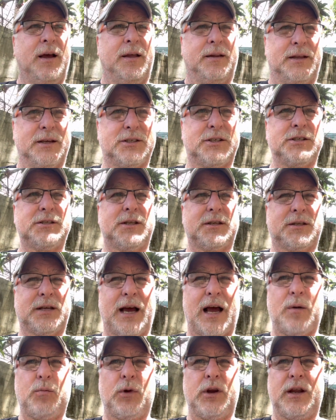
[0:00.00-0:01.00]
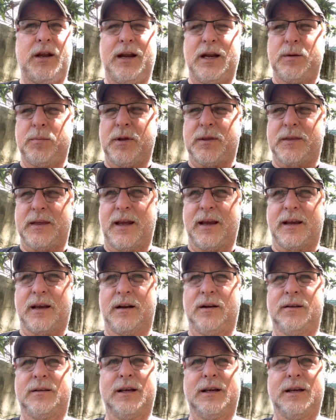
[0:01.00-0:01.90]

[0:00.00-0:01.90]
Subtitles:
This is the time when you need to be thinking.